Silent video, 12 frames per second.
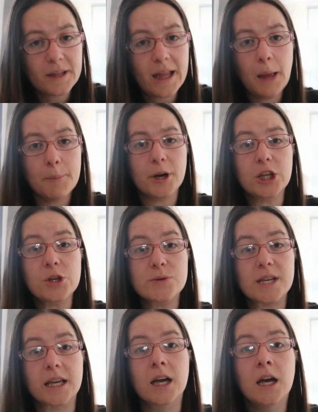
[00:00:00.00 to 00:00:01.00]
And by
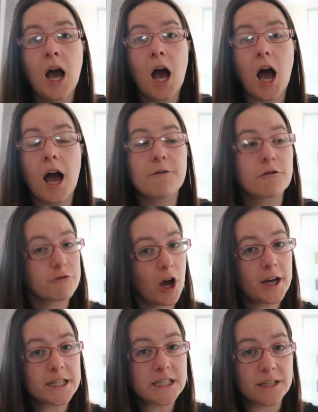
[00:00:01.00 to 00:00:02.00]
using a
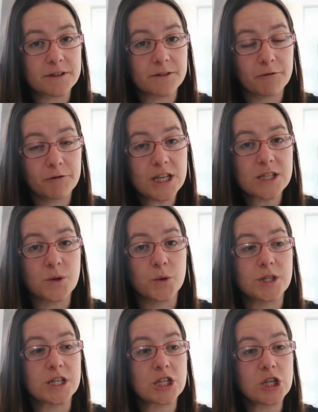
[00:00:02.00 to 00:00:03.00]
variety of different
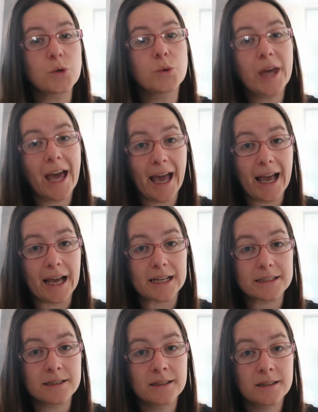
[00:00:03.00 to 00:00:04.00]
resources, you
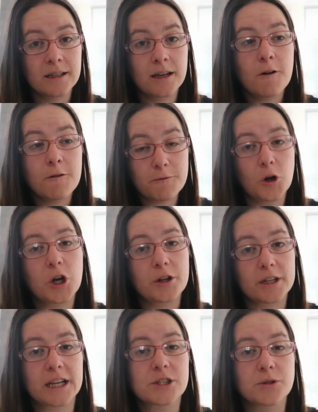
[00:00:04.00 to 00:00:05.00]
can follow
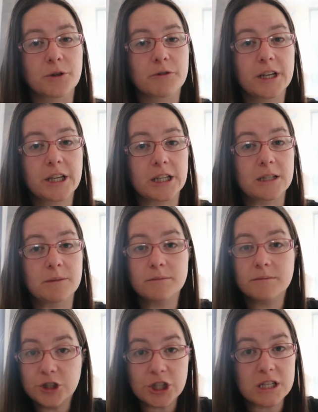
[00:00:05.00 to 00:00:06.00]
the national
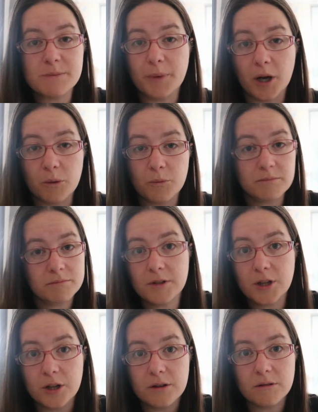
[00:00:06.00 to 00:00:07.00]
curriculum just by
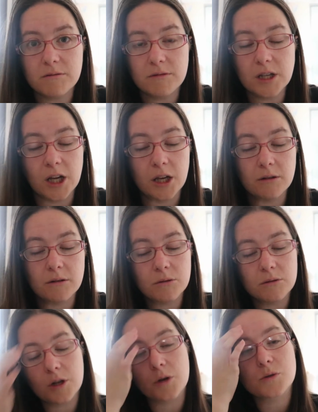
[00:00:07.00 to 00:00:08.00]
the you know
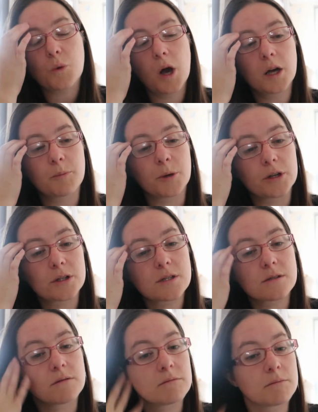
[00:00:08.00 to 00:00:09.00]
those
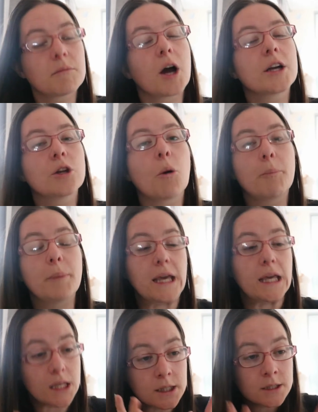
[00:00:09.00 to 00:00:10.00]
workbooks might not
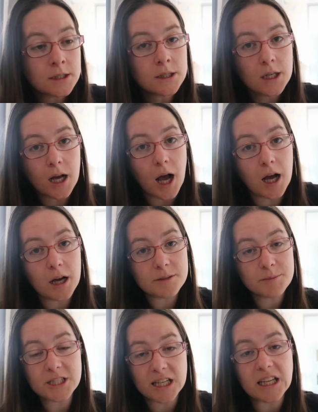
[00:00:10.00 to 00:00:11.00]
be
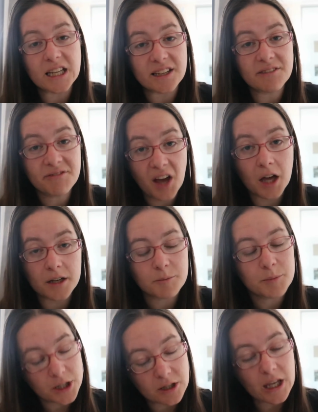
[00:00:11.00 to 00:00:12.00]
particularly fun
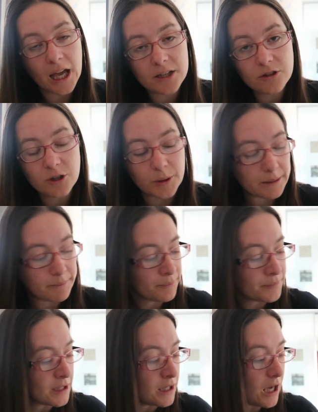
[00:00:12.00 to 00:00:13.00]
but you can do it
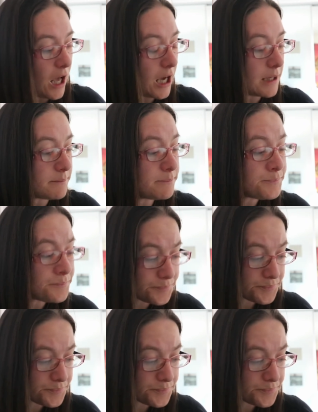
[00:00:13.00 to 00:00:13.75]
um,